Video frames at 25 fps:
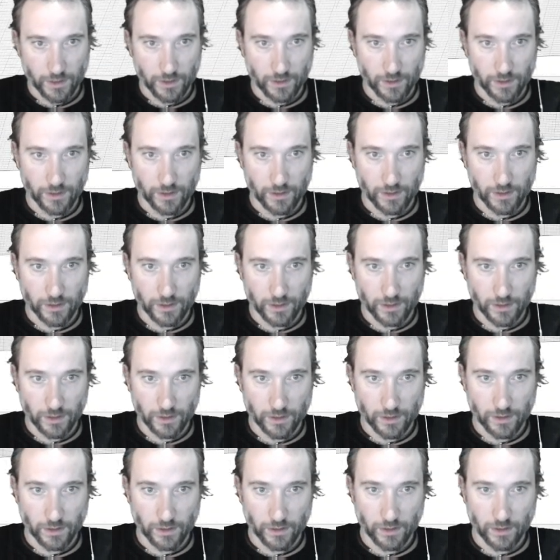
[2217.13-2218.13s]
I
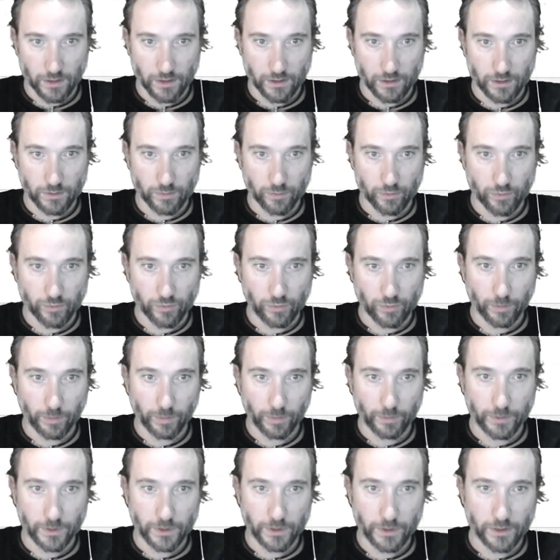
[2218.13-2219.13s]
think it's
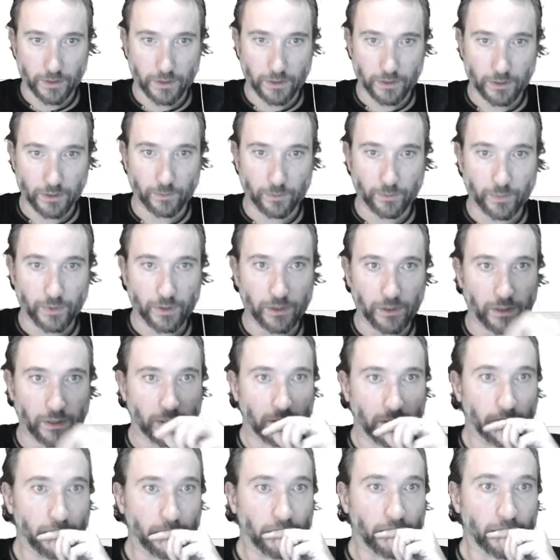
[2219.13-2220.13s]
probably gonna
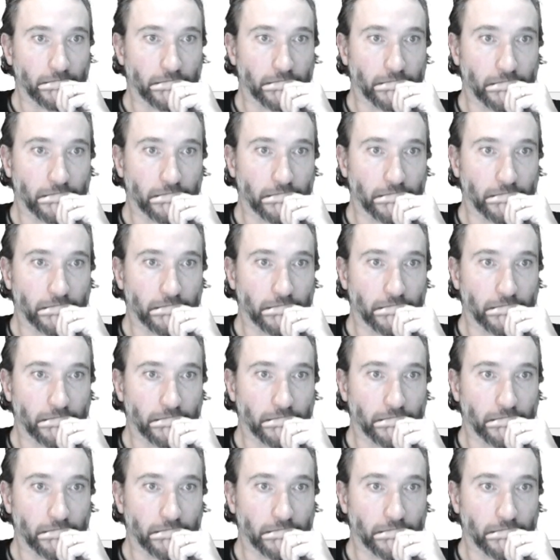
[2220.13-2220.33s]
be,